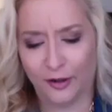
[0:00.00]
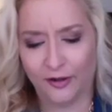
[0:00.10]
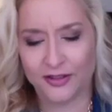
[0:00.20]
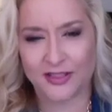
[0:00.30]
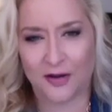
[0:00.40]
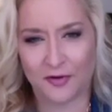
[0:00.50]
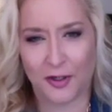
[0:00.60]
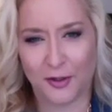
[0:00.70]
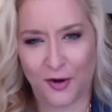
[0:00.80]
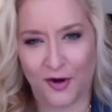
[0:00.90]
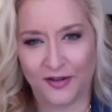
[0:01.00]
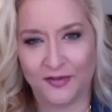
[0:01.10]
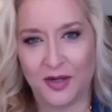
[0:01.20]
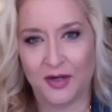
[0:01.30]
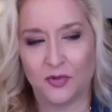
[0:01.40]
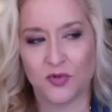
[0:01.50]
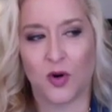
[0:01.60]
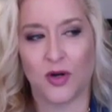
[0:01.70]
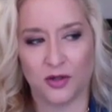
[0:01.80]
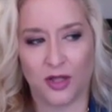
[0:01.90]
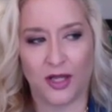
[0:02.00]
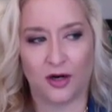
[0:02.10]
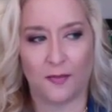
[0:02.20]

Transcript: it's not very long, but it was one year later,